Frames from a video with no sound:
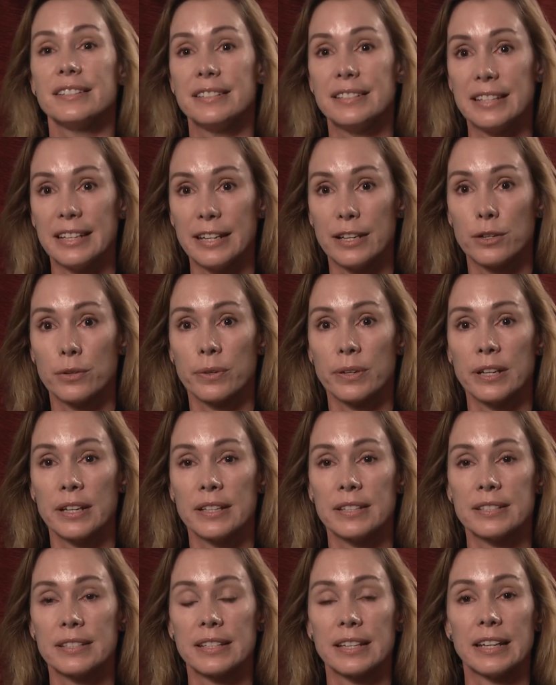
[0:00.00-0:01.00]

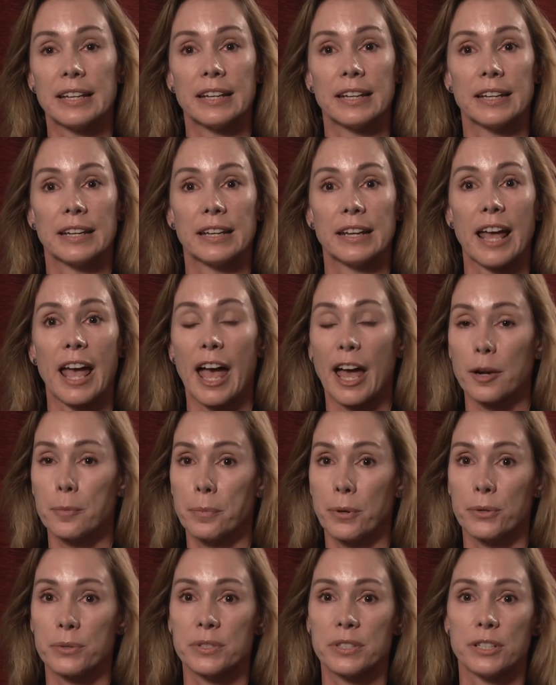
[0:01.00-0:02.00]
decrease in
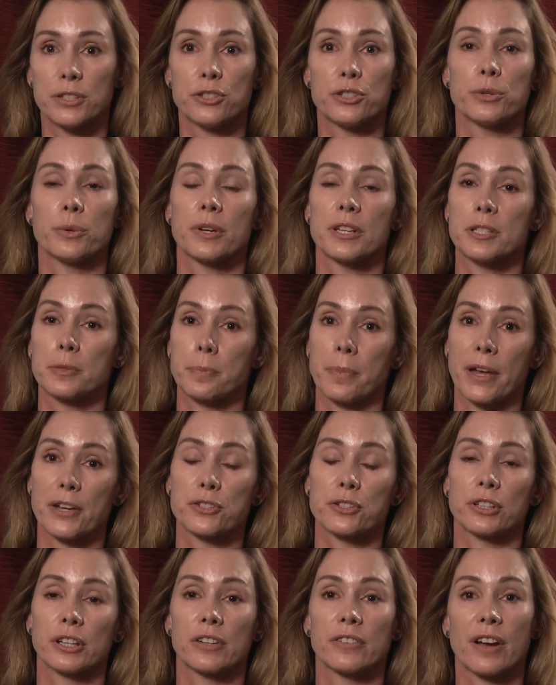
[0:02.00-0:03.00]
adipose tissue,
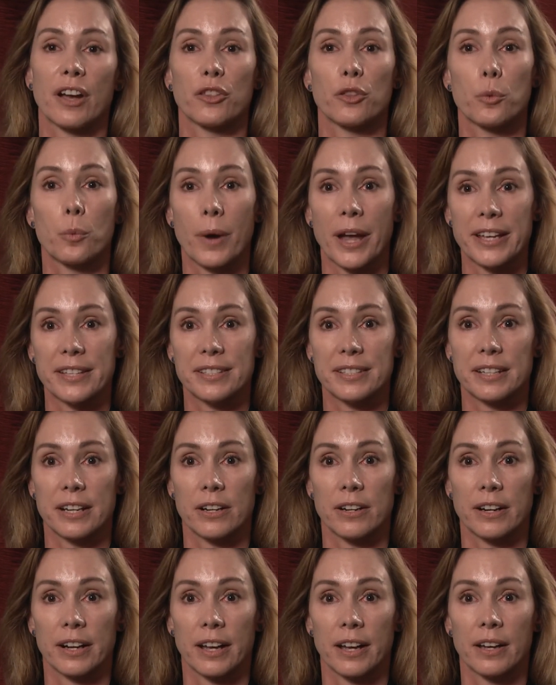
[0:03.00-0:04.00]
especially around the waist
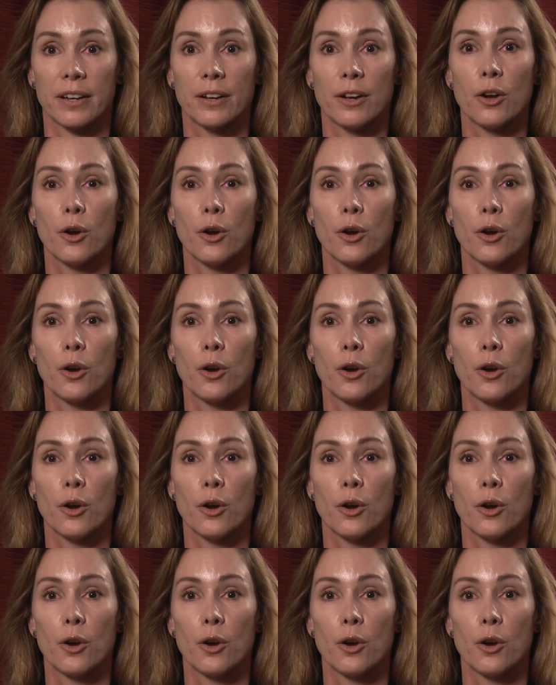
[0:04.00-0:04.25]
area,